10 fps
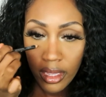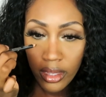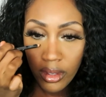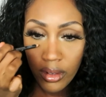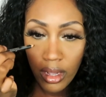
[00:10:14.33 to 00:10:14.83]

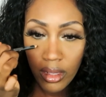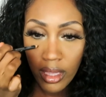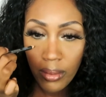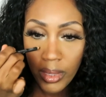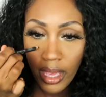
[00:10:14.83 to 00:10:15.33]
You know
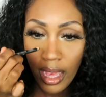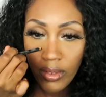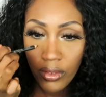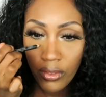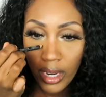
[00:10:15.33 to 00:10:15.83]
they be
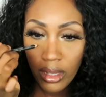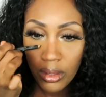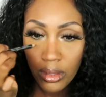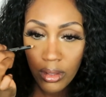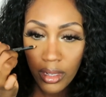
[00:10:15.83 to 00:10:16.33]
having
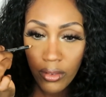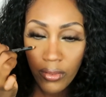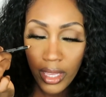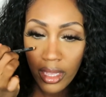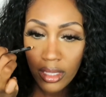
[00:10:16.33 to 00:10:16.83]
freckles on their
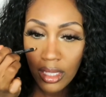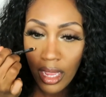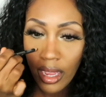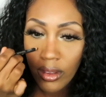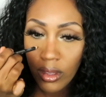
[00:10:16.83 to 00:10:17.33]
face,
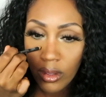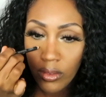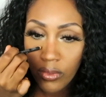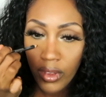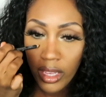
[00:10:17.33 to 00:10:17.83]
like
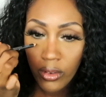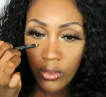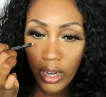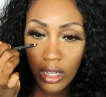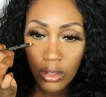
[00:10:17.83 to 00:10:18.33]
fake
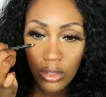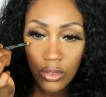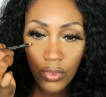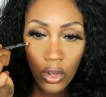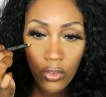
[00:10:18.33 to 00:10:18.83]
freckles, faux